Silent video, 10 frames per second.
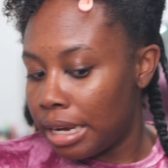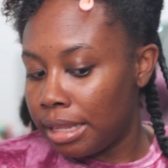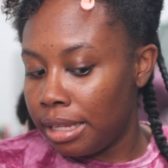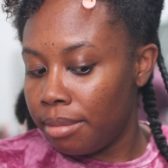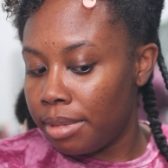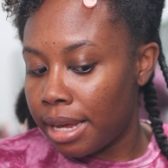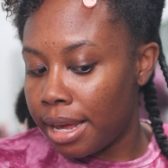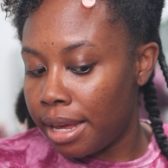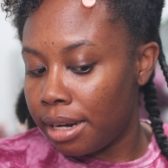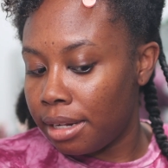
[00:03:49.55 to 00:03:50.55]
I think I'm gonna
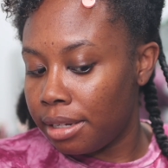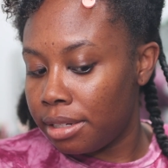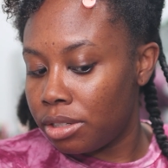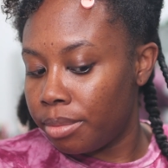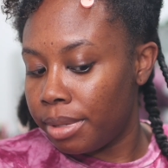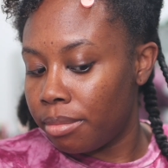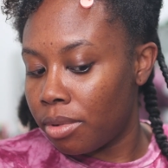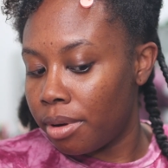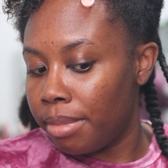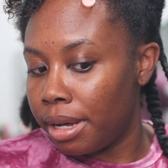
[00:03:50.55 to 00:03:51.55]
add a little bit
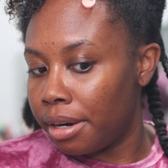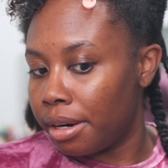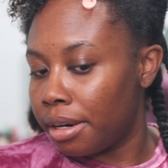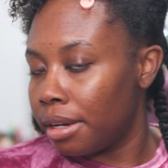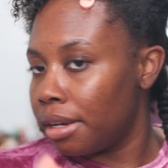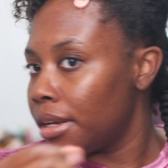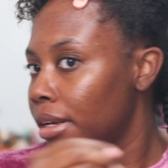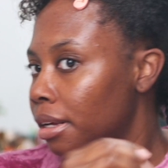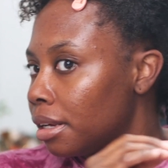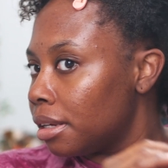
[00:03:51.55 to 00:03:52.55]
more butter
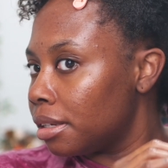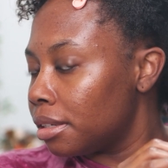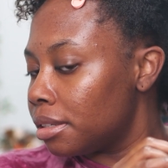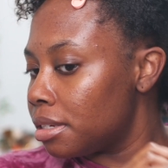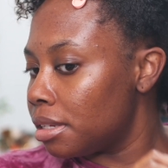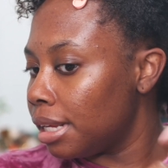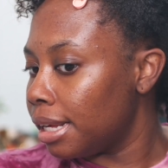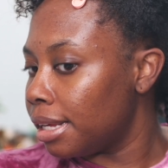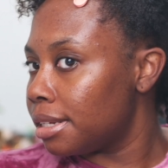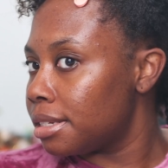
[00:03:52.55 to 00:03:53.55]
to the
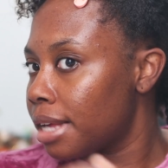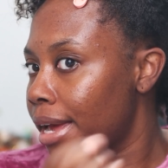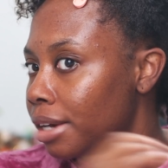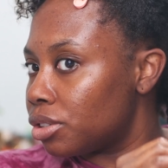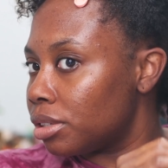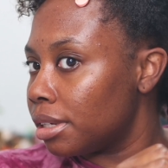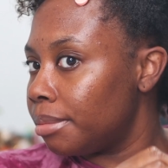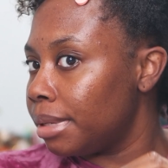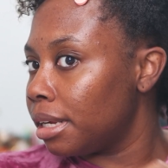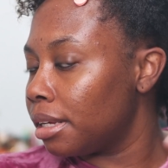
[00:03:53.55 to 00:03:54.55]
ends actually,
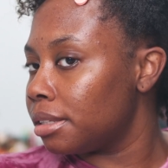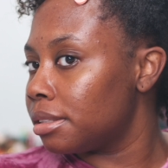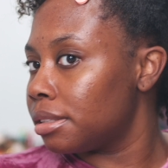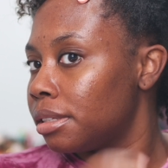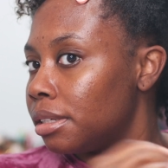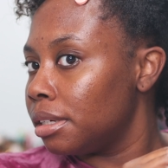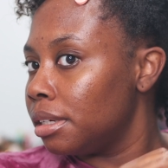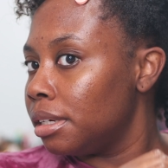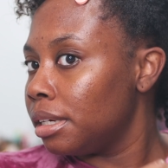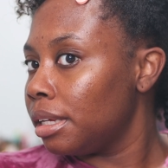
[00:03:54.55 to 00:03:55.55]
because
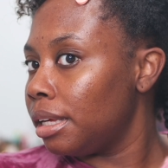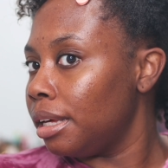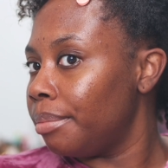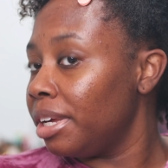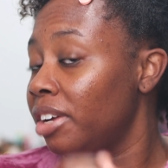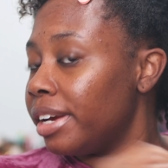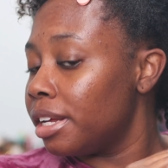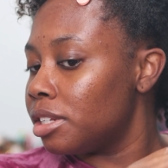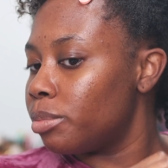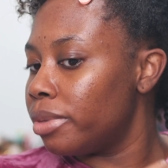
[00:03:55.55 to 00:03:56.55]
keeping your
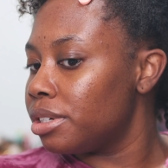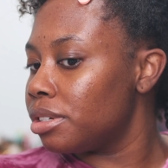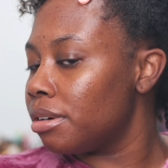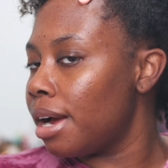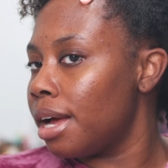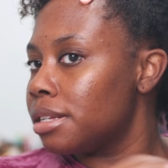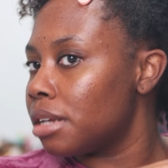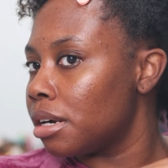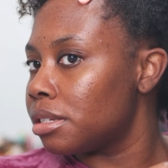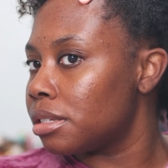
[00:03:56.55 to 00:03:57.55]
ends
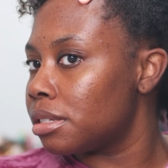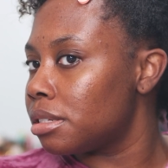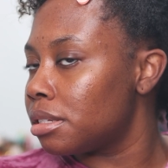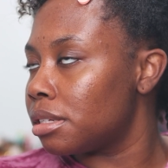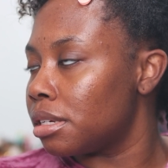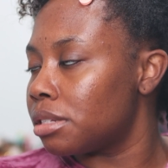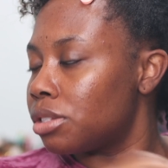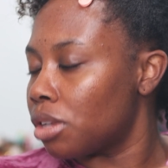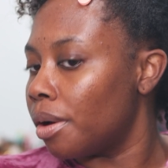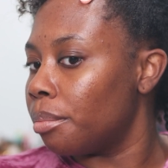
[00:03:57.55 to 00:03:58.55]
moisturized is
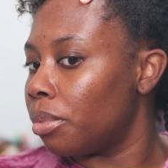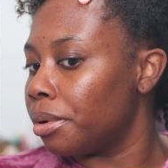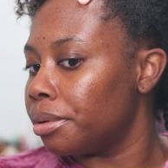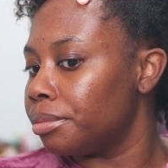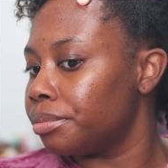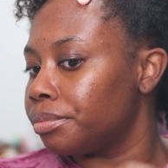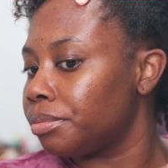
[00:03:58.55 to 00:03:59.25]
so important.